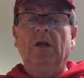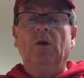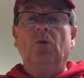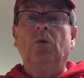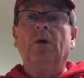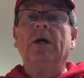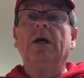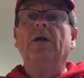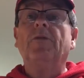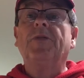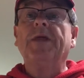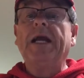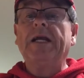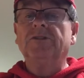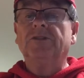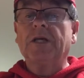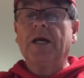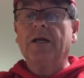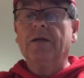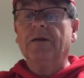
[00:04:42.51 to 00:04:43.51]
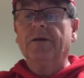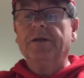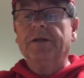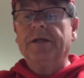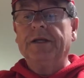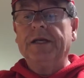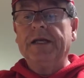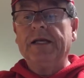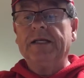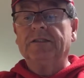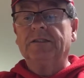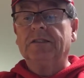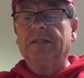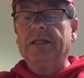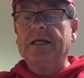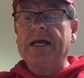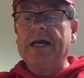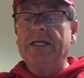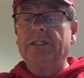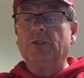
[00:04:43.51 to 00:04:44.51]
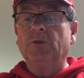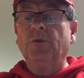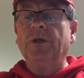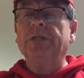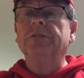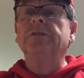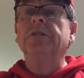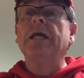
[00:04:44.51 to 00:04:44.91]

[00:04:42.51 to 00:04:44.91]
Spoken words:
Well, thanks, Tyler. Yes, last week's